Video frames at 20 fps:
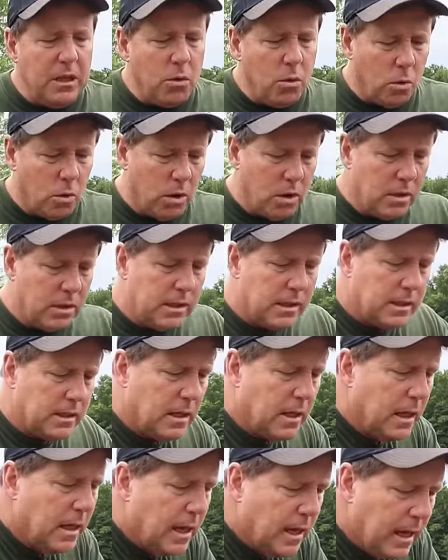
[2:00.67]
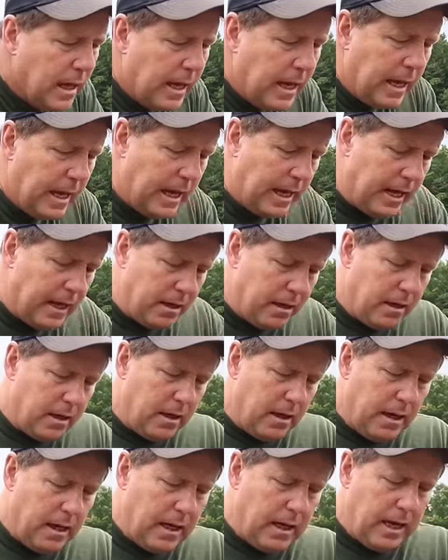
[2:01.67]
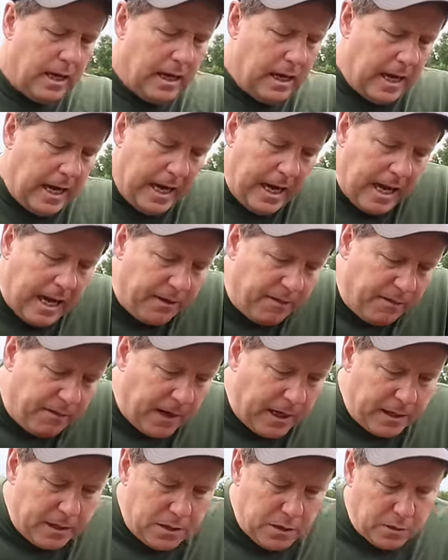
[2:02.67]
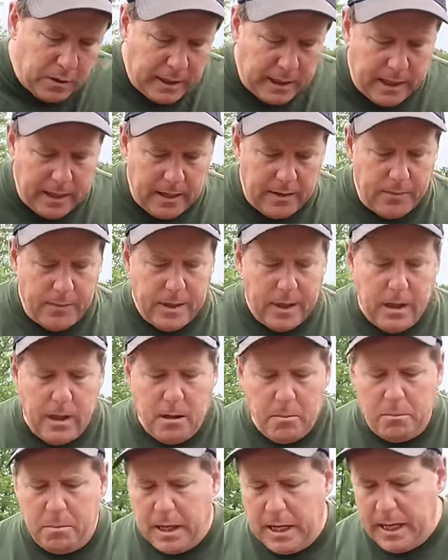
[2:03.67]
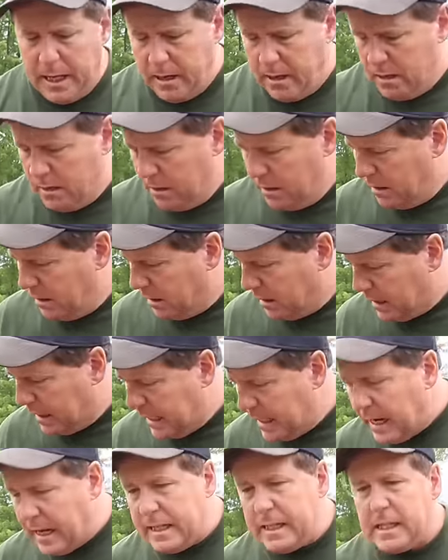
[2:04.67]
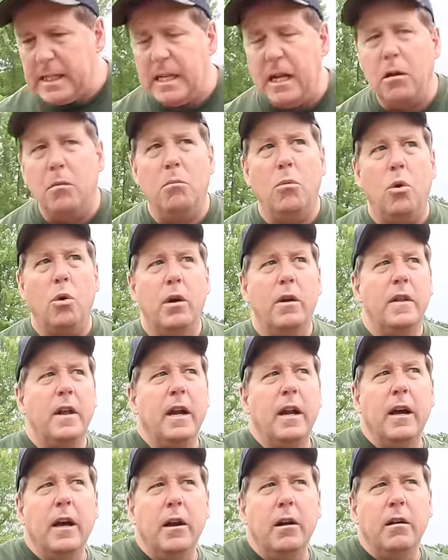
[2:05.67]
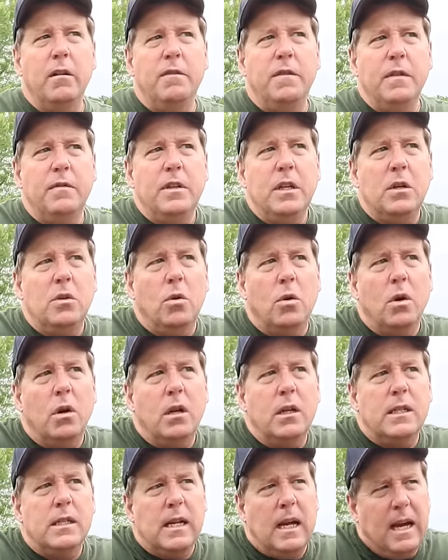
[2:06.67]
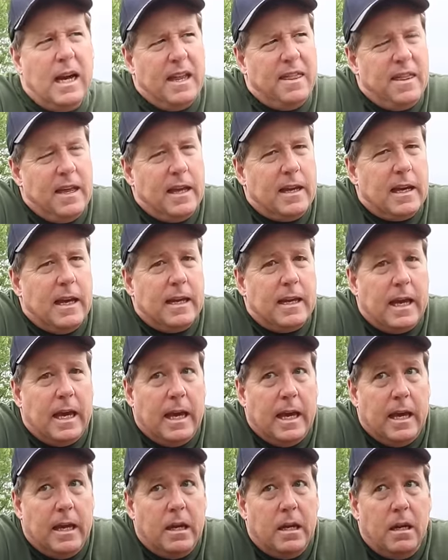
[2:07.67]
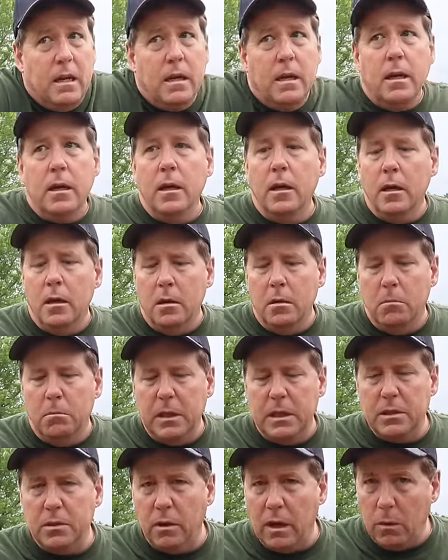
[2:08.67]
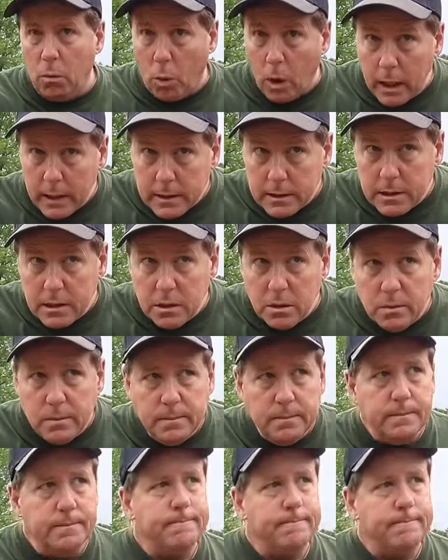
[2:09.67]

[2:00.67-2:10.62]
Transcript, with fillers: cords and uh, I had fun doing it, but can I sell more than 150 cords? I think I can, but do I want to?